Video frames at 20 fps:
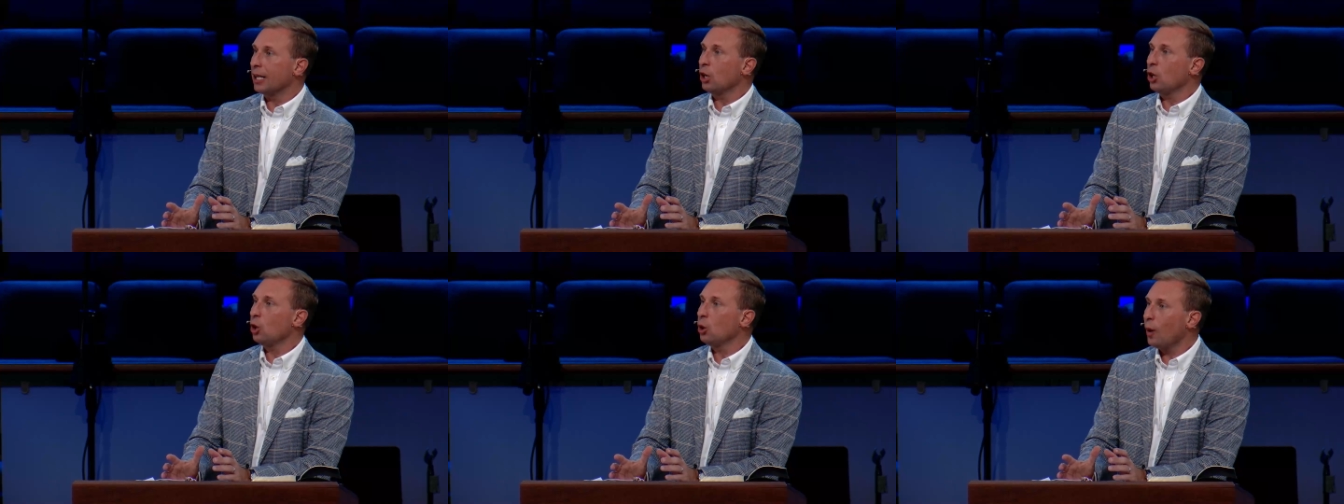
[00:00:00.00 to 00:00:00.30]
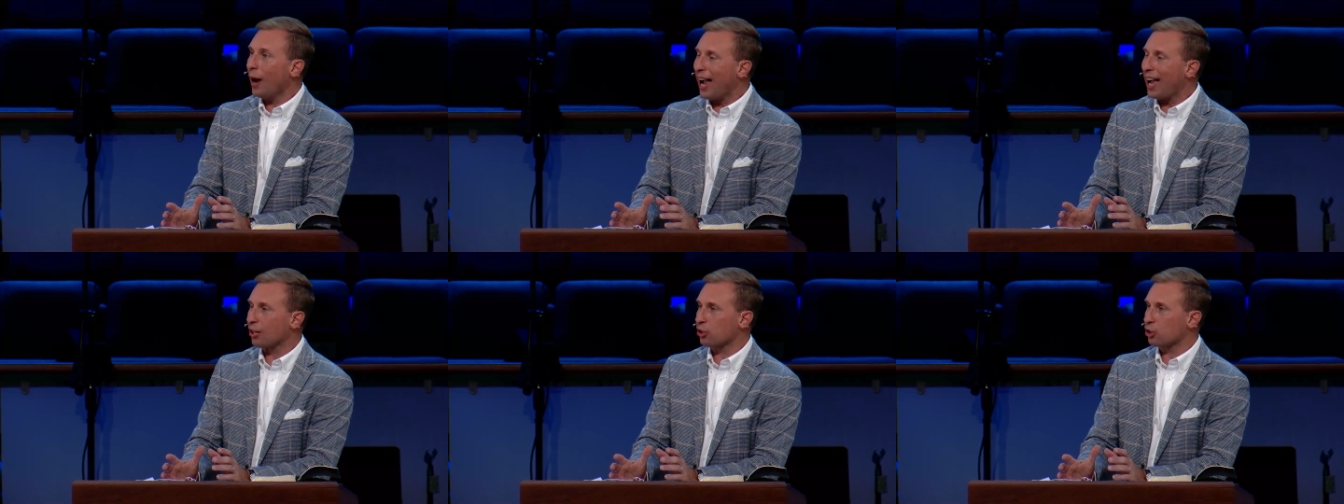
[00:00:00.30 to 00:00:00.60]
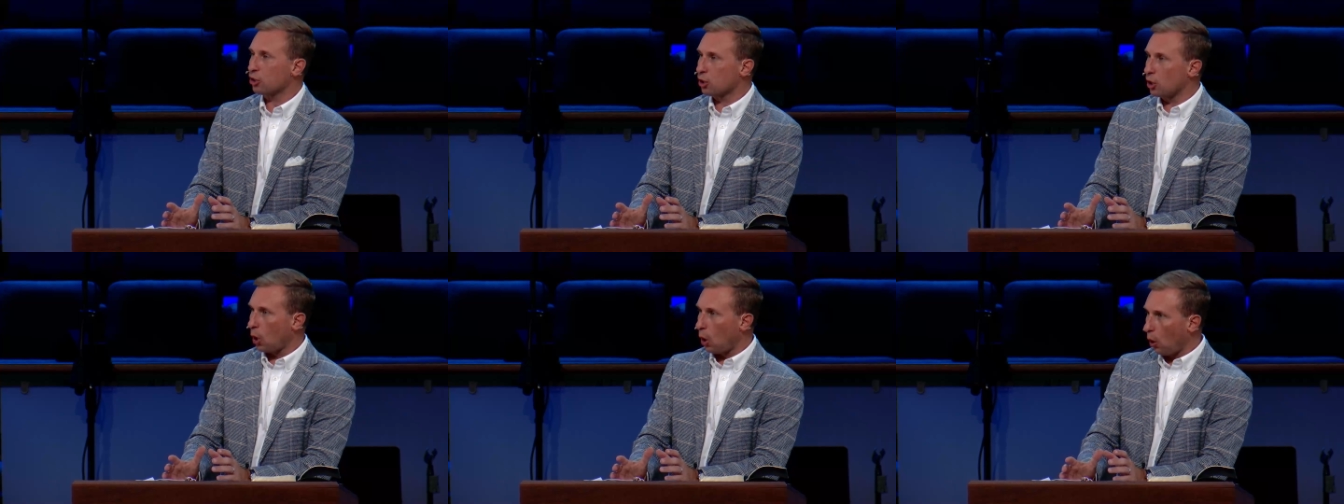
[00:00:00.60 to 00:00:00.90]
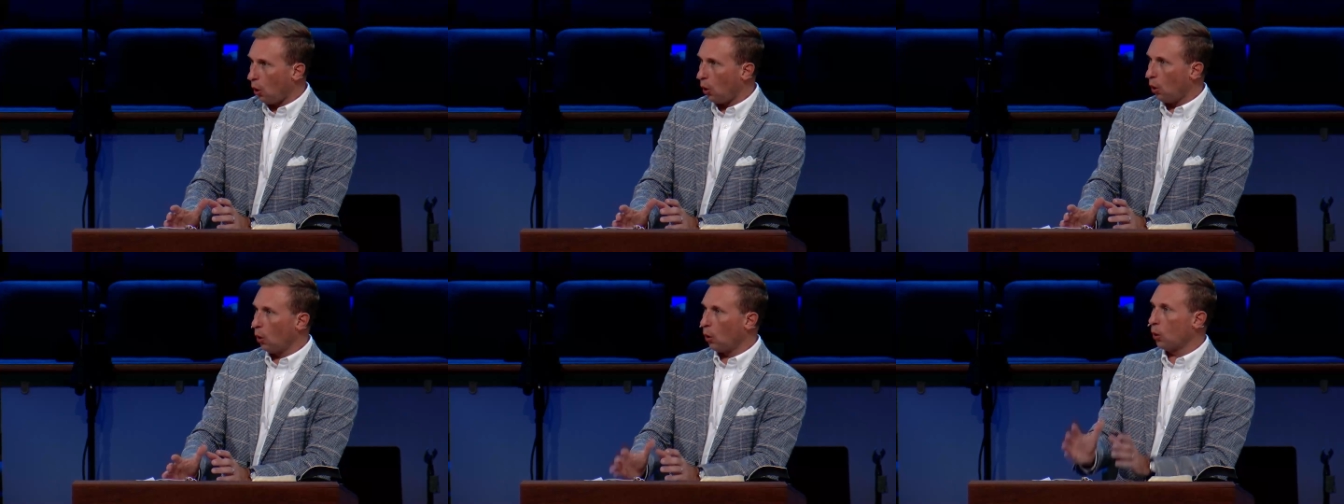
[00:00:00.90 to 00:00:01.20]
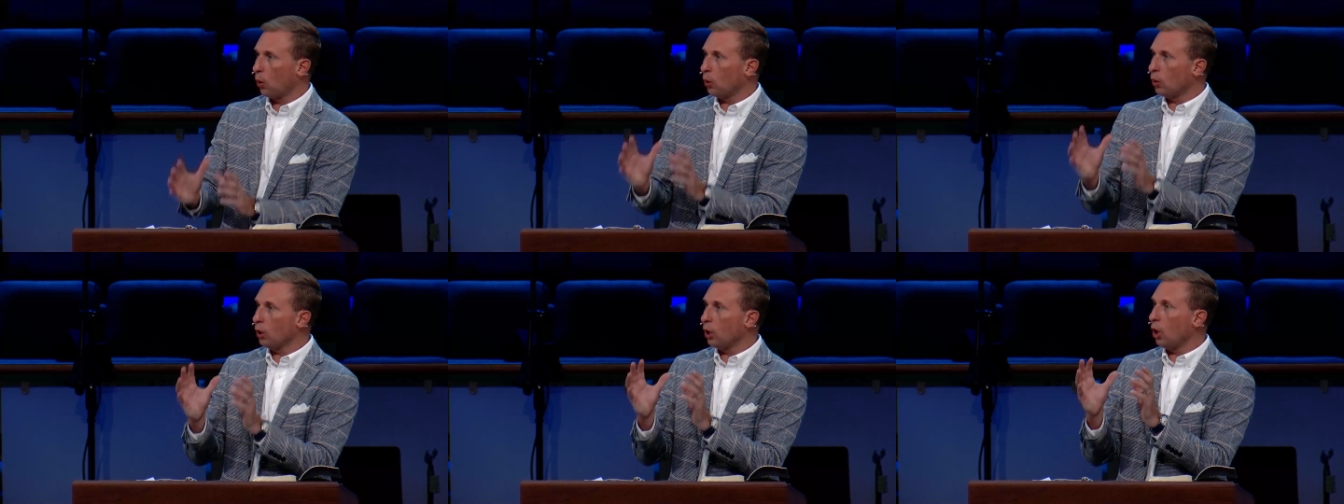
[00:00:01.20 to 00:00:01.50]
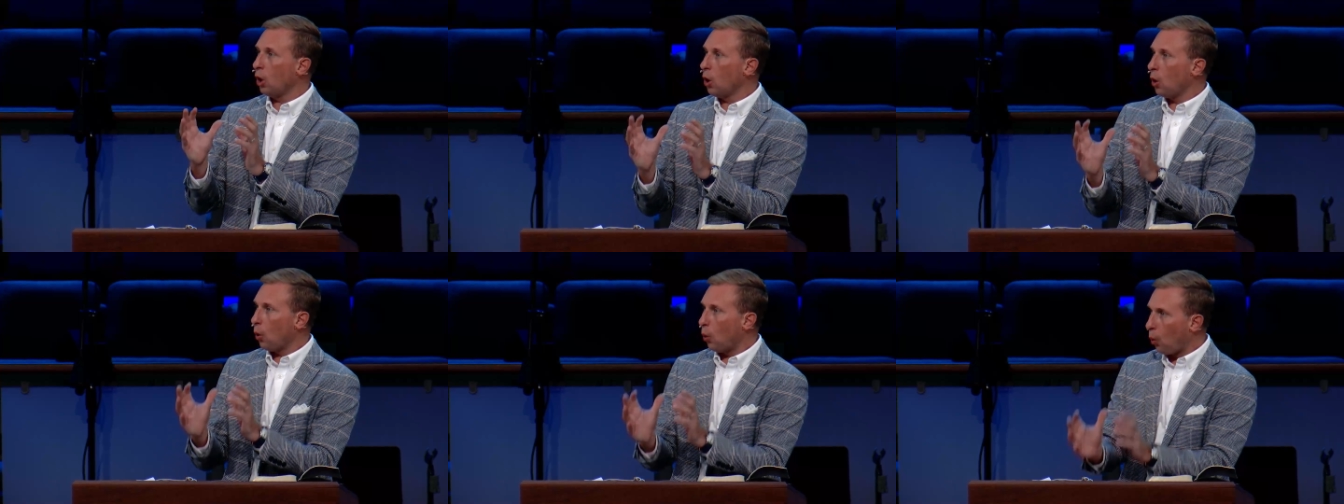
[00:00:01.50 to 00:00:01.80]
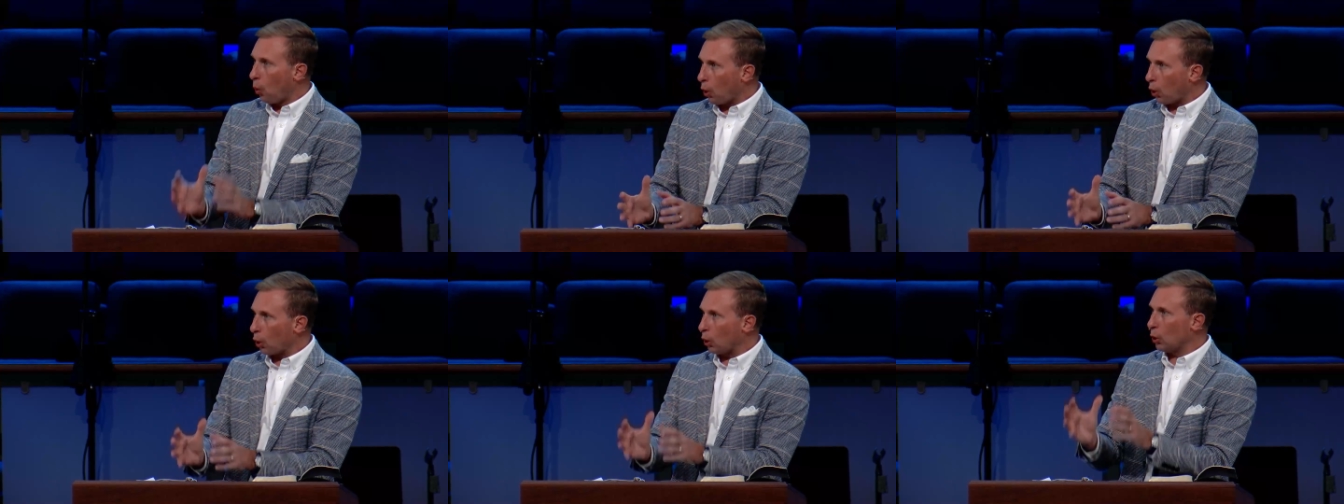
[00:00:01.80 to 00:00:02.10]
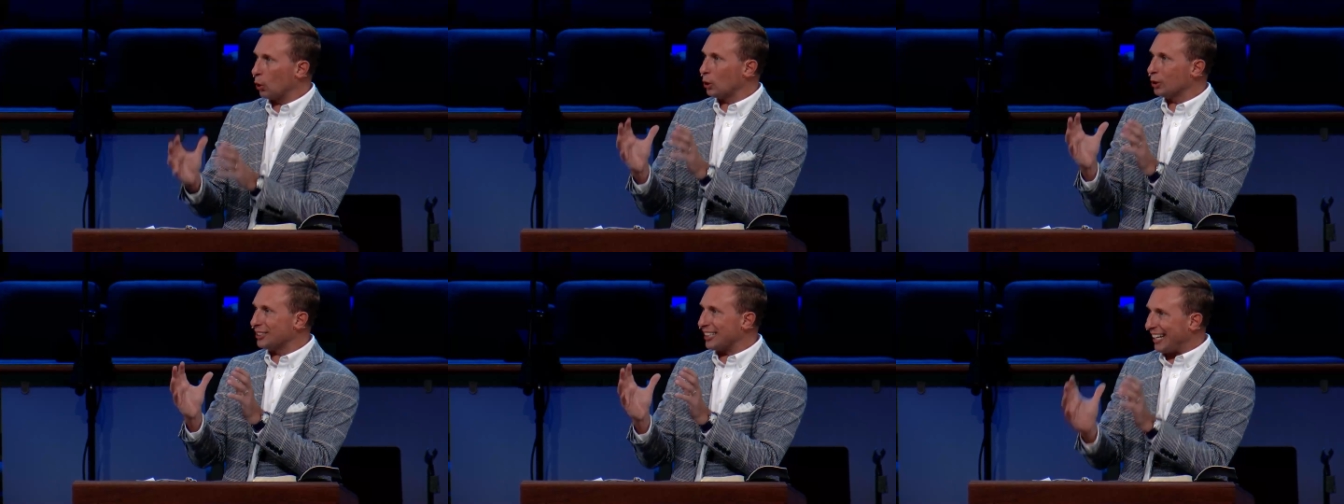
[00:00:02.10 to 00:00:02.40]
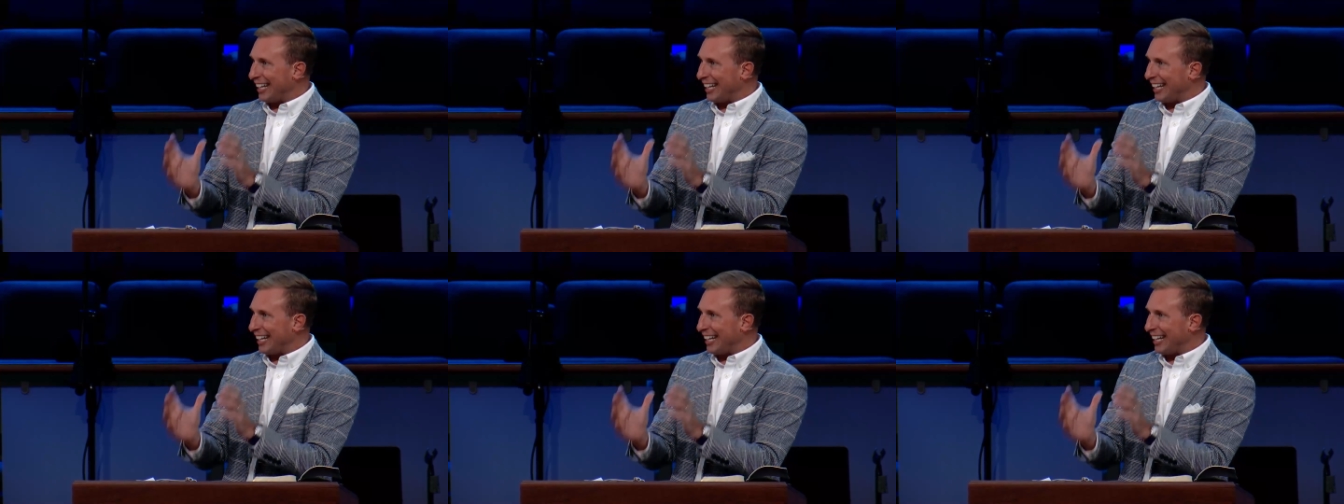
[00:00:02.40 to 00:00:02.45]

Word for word: who has the whole world